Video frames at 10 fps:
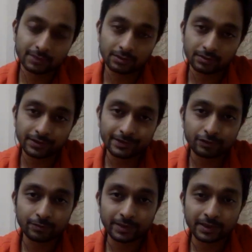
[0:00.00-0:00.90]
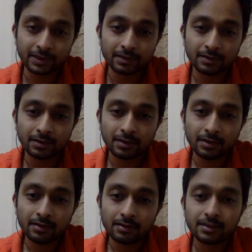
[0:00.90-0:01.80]
needs to be
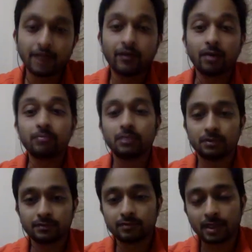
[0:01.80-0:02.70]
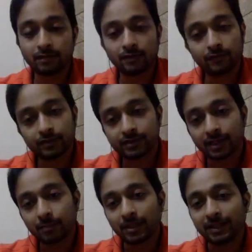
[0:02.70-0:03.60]
developed, that level of
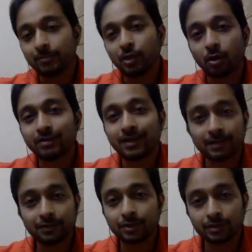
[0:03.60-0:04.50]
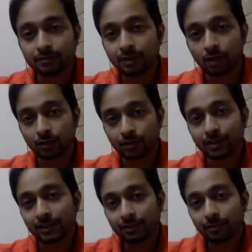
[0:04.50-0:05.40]
understanding. But I think beyond that, you can take your own